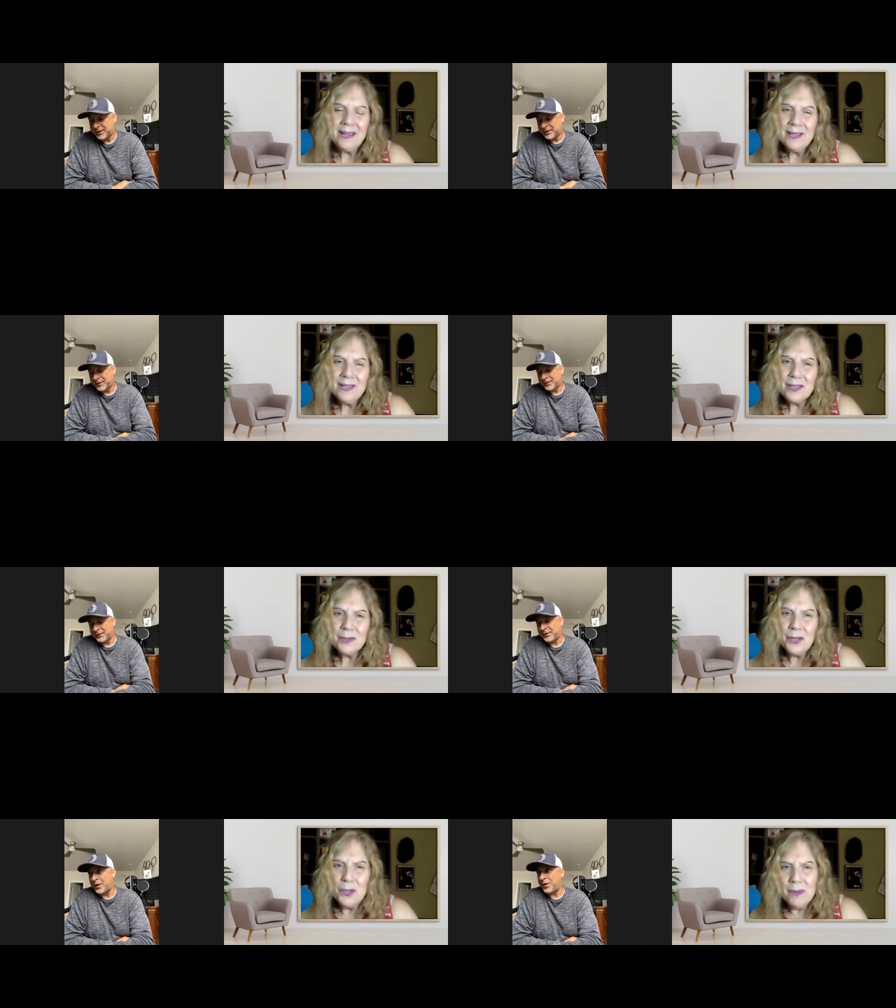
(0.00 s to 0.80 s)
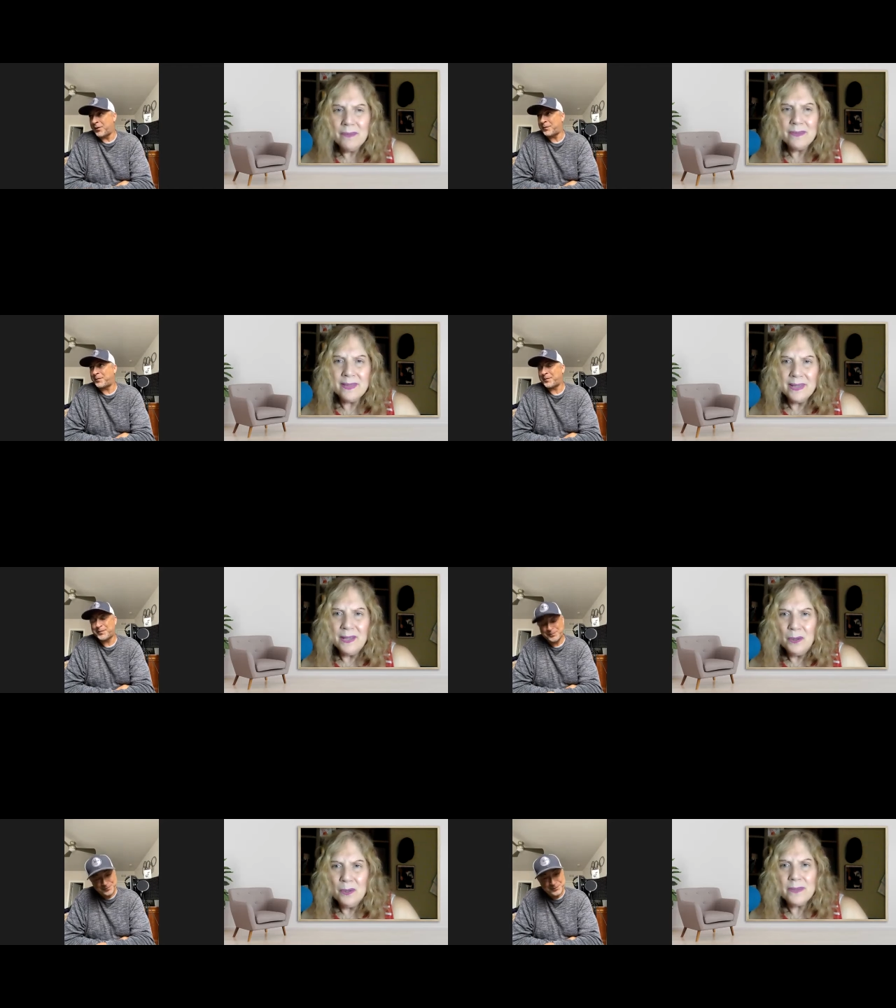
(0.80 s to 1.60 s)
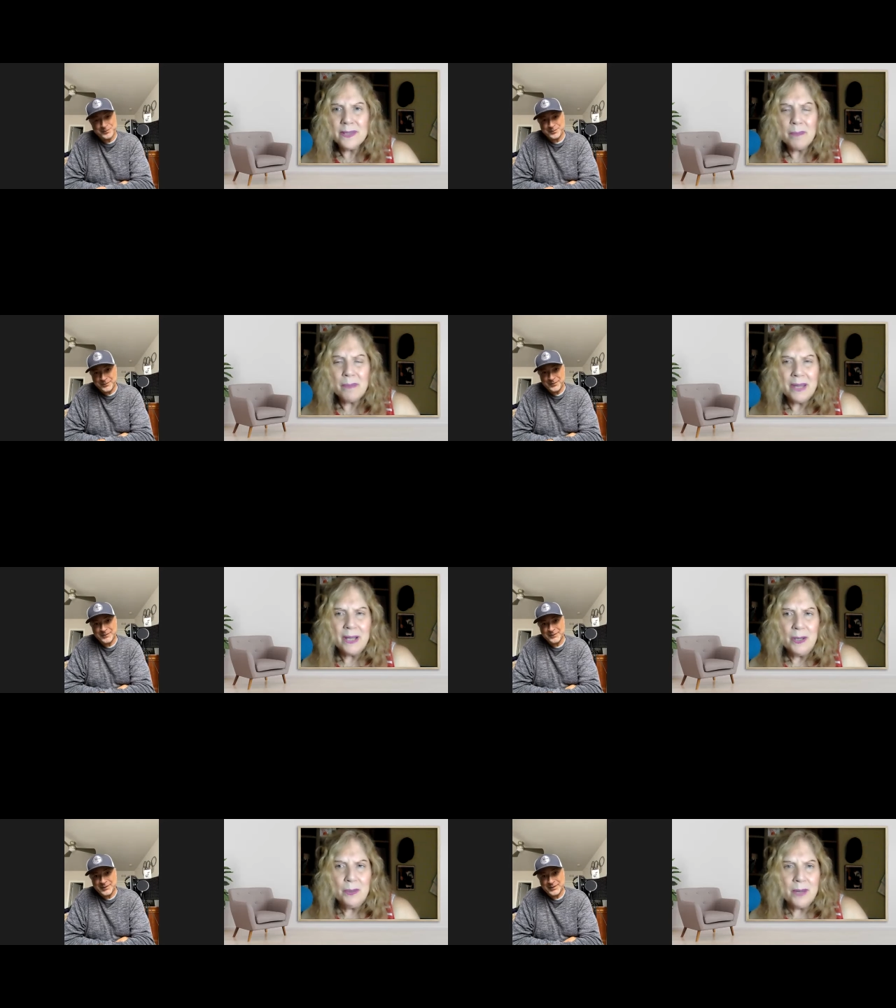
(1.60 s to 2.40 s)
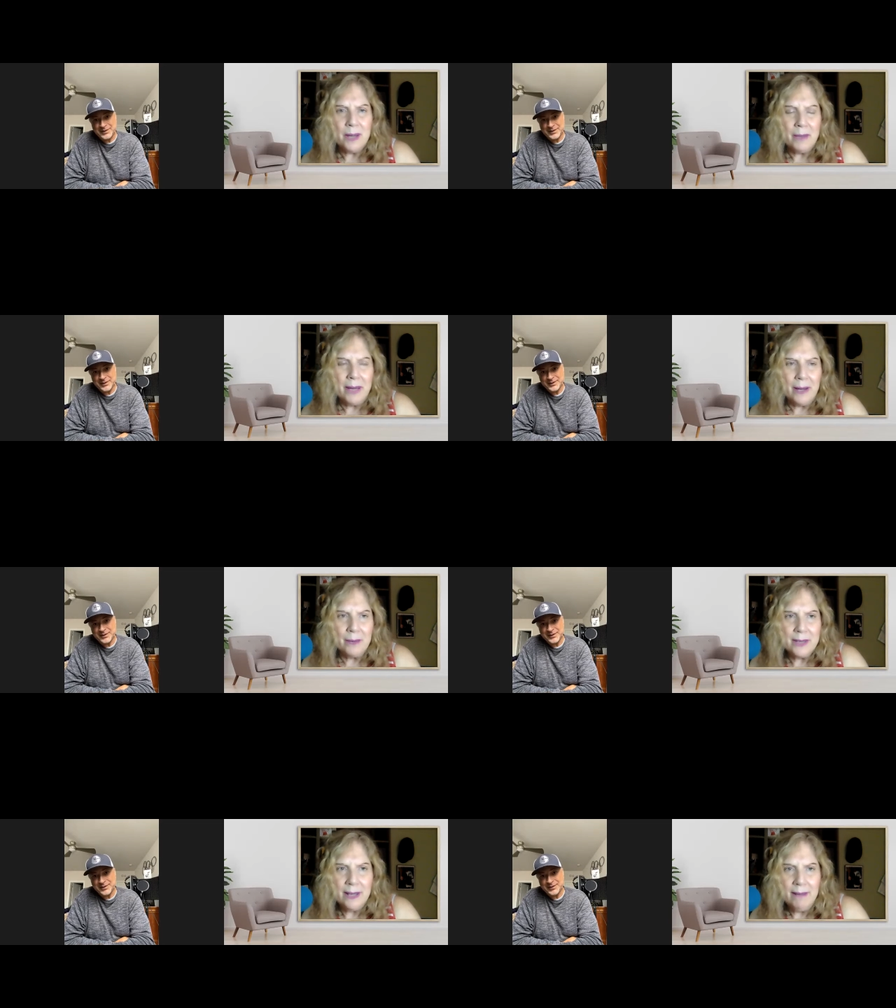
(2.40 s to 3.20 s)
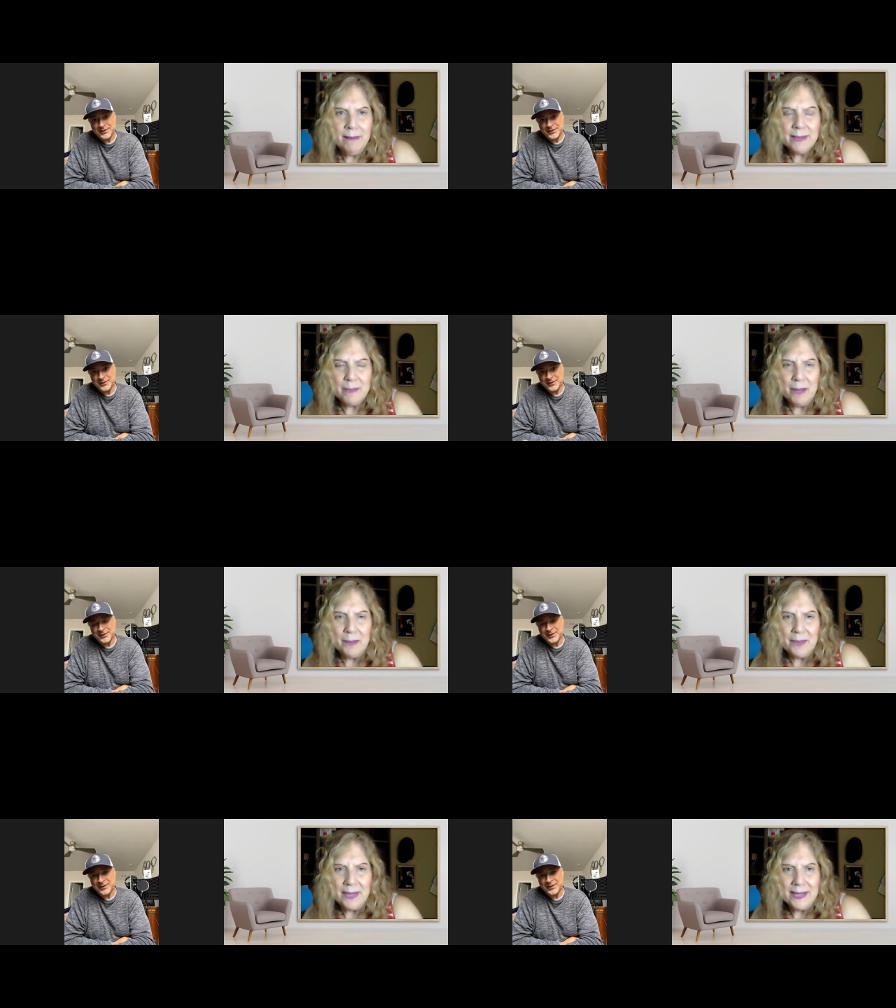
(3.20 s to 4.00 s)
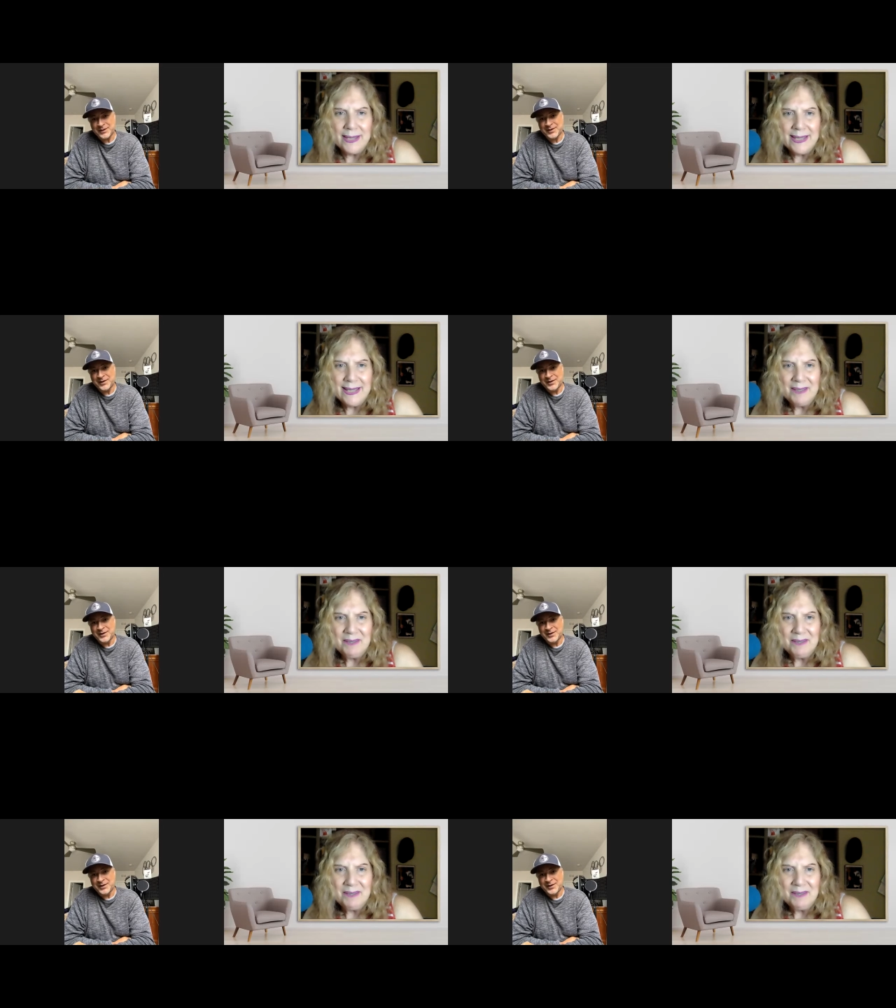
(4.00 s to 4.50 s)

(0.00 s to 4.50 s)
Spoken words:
So you have something new coming out. Tell us about this.